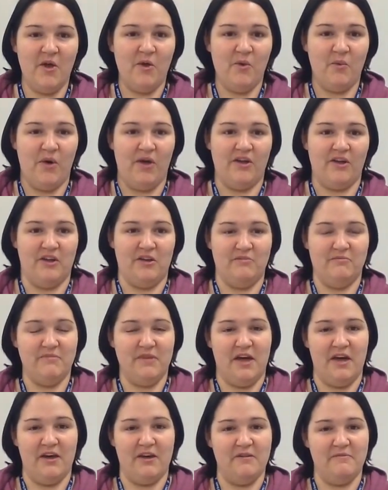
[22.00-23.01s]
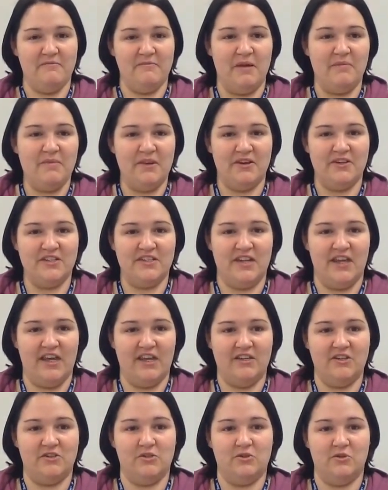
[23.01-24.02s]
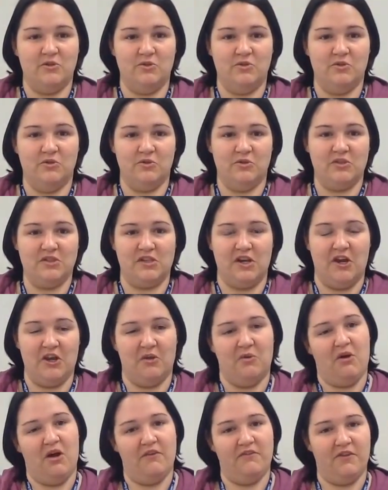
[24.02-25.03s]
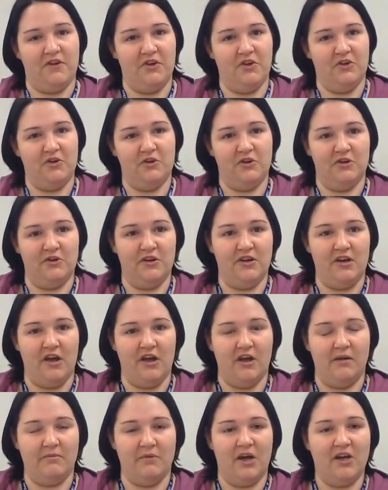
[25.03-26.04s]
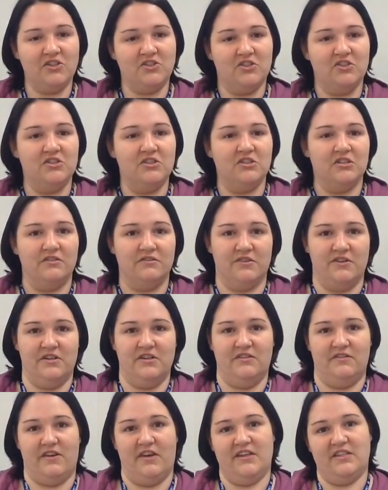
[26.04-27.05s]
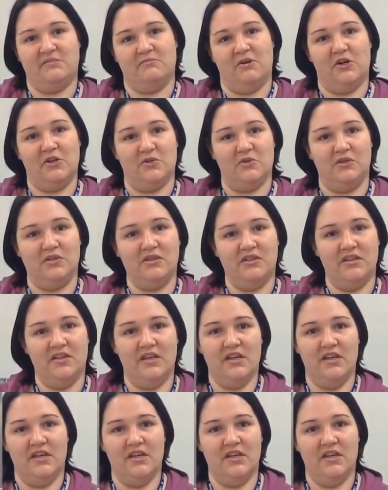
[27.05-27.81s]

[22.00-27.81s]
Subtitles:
Welcome. I'm here today to start you off on your oxygen delivery device module.